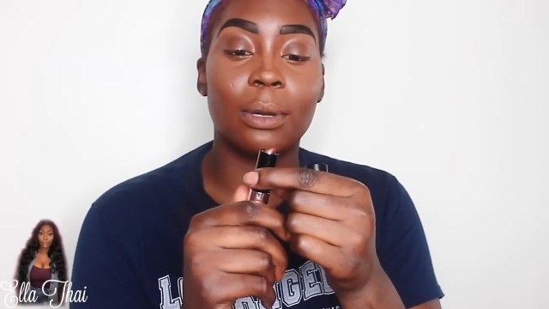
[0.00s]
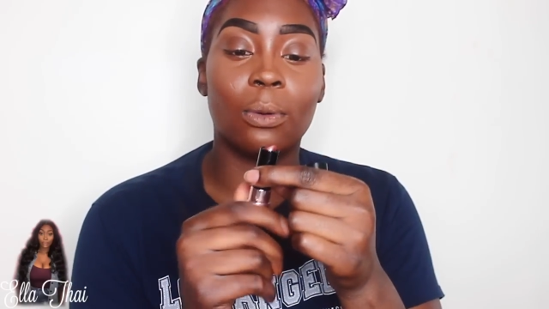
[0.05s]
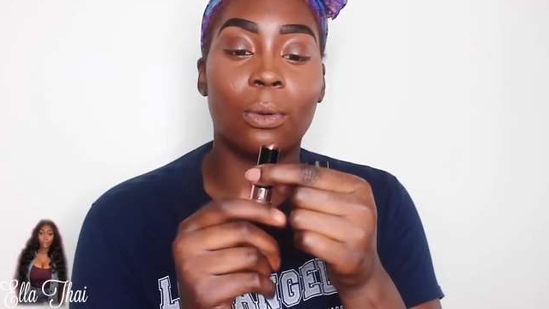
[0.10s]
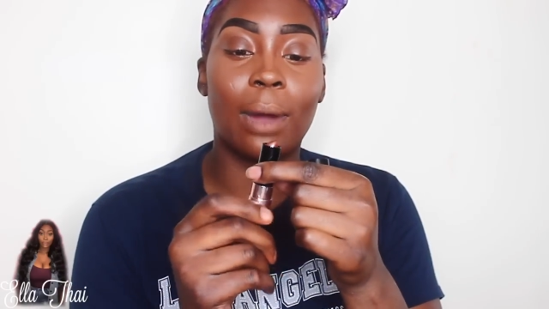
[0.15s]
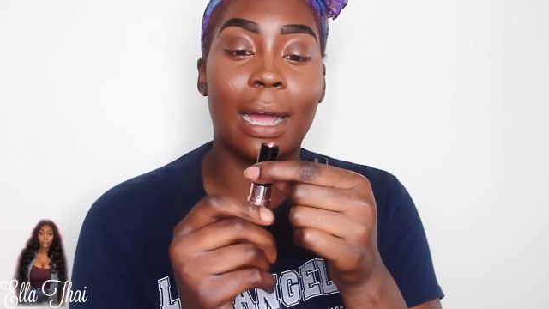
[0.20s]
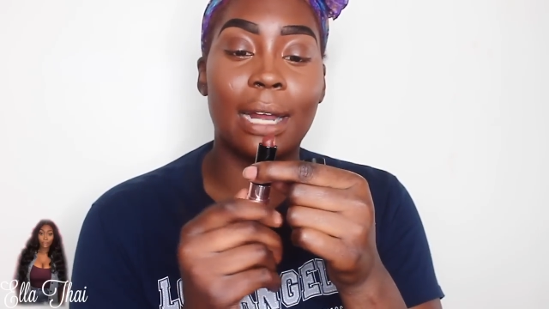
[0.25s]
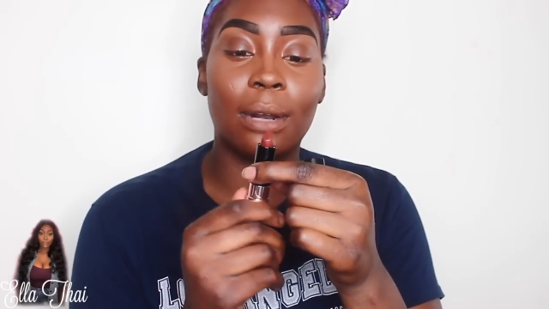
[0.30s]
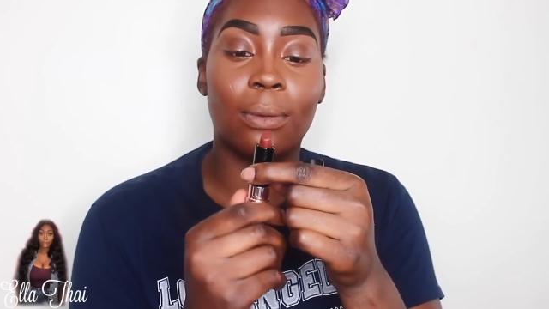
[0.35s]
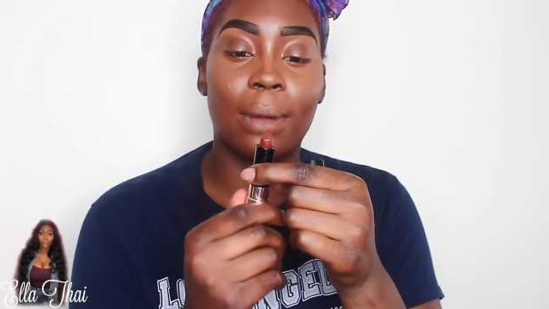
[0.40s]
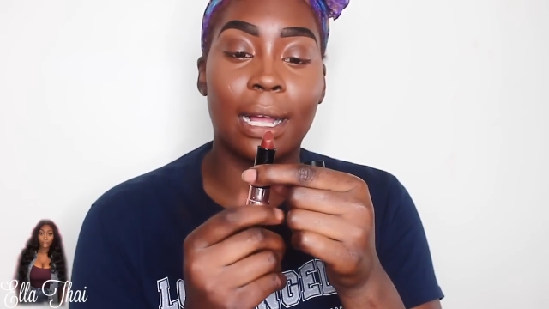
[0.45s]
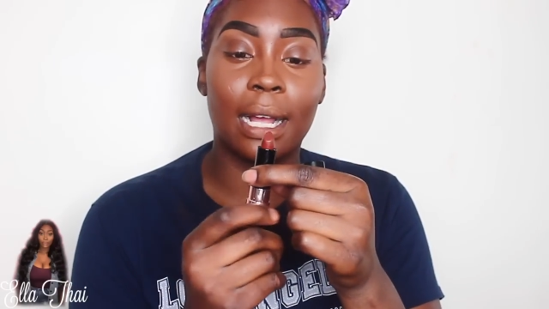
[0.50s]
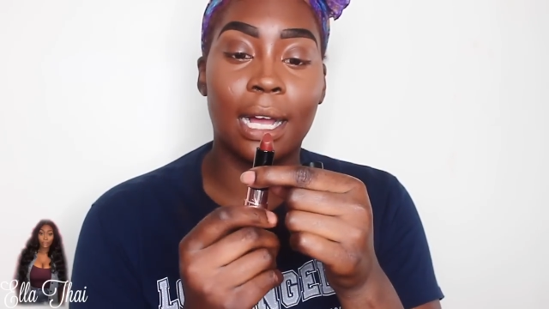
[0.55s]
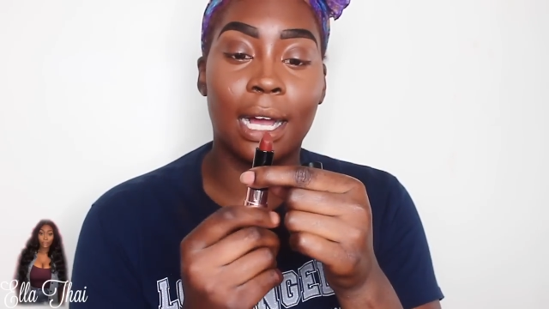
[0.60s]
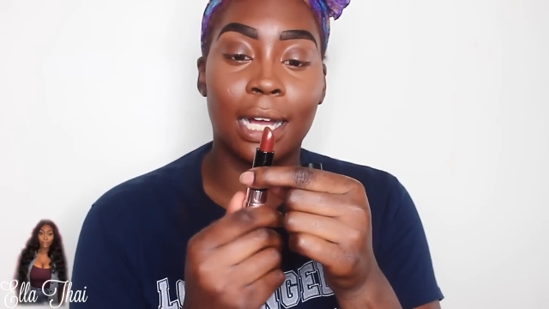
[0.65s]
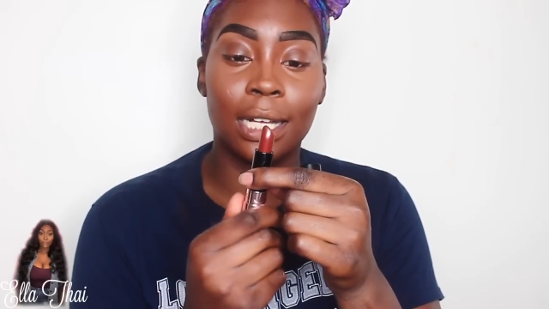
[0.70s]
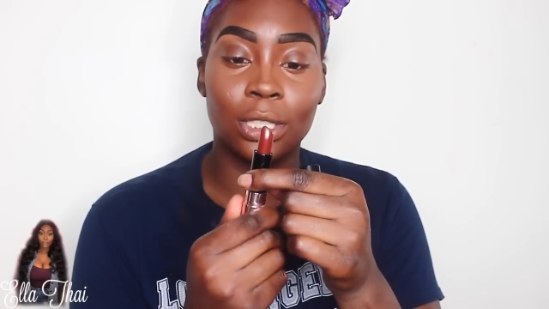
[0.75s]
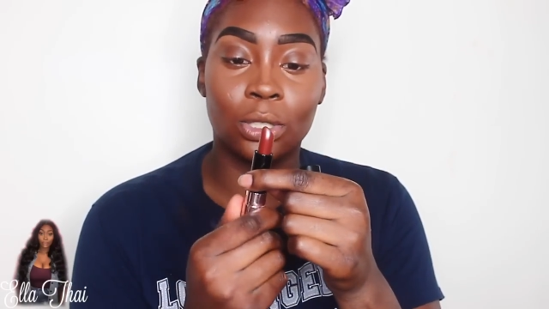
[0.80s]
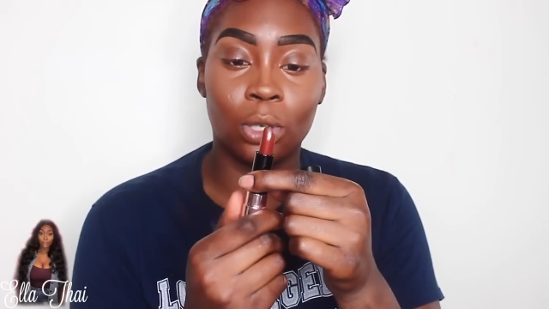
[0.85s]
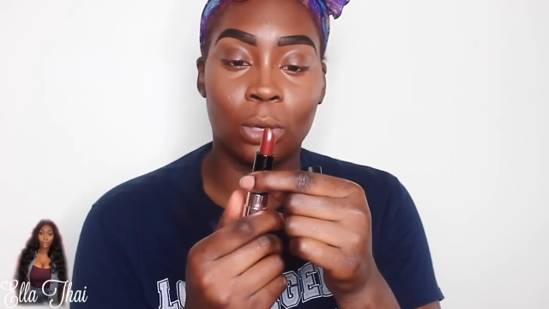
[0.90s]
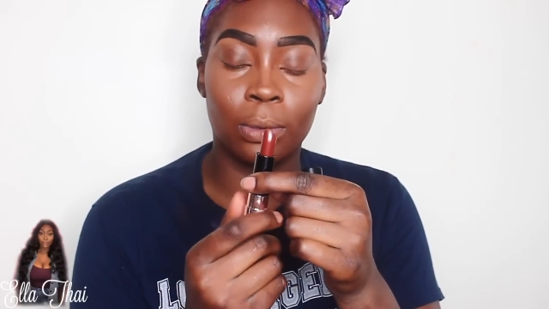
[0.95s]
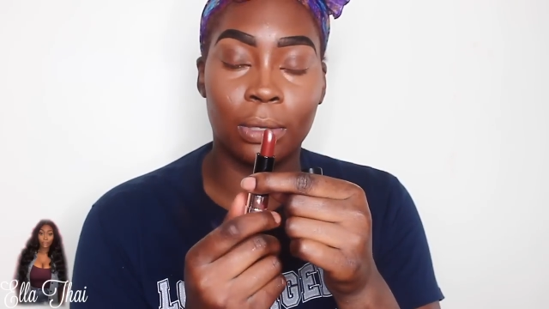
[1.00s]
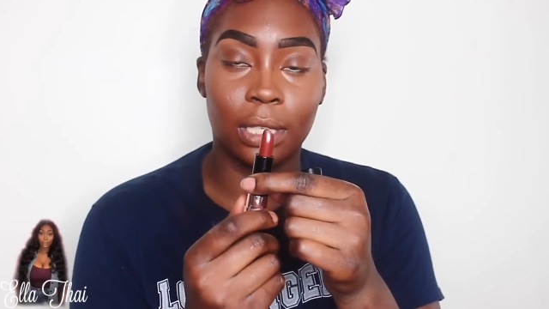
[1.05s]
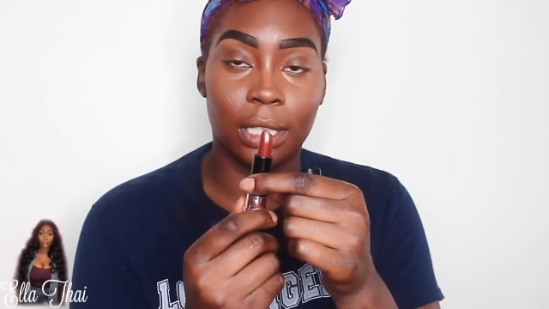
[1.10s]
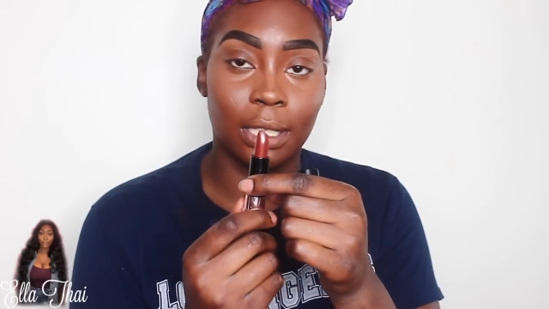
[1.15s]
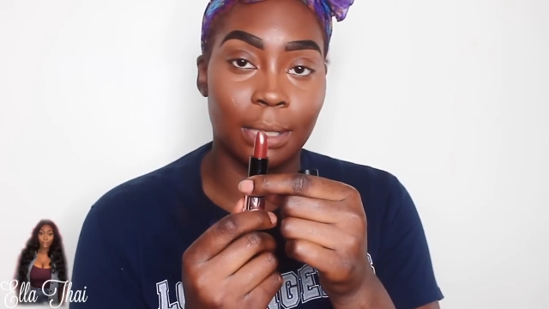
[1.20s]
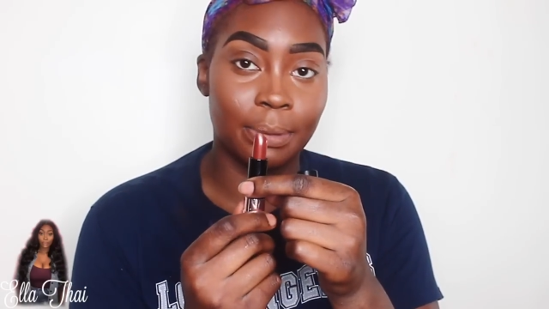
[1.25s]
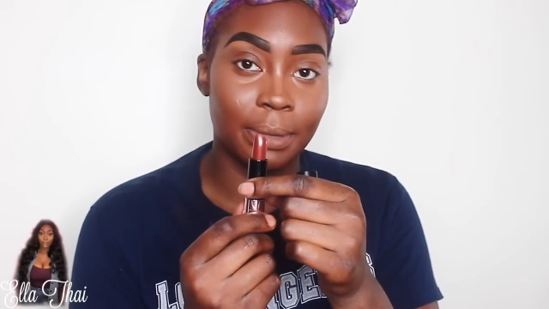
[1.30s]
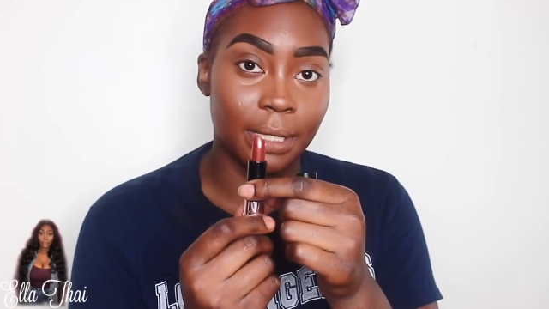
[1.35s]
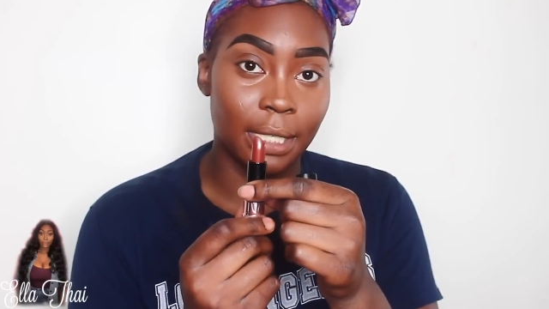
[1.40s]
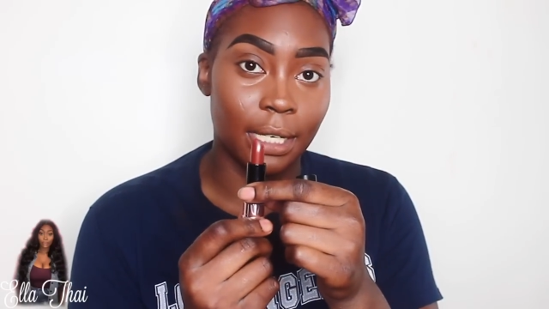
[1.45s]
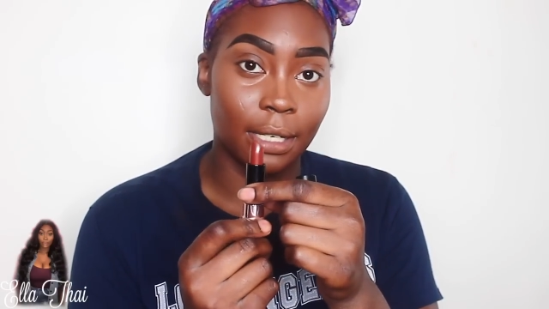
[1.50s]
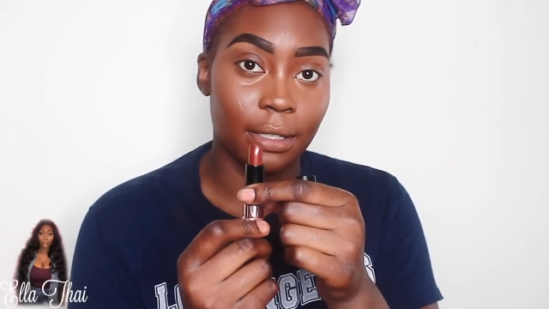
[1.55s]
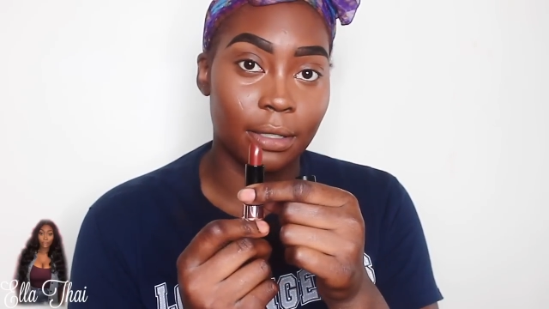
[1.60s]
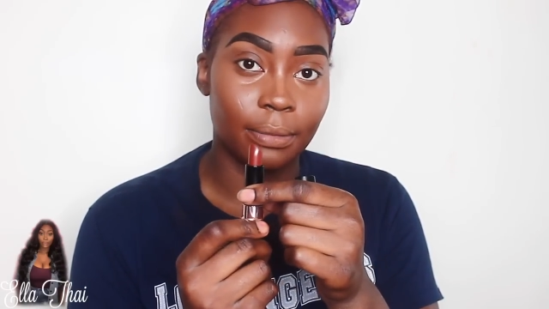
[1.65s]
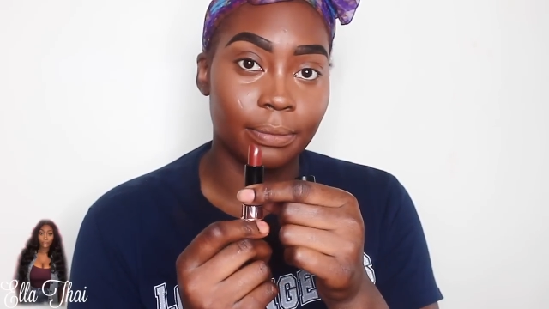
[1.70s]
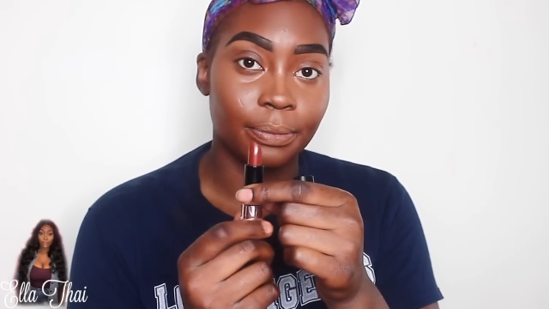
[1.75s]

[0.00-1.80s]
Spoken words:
why do I contour with a lipstick?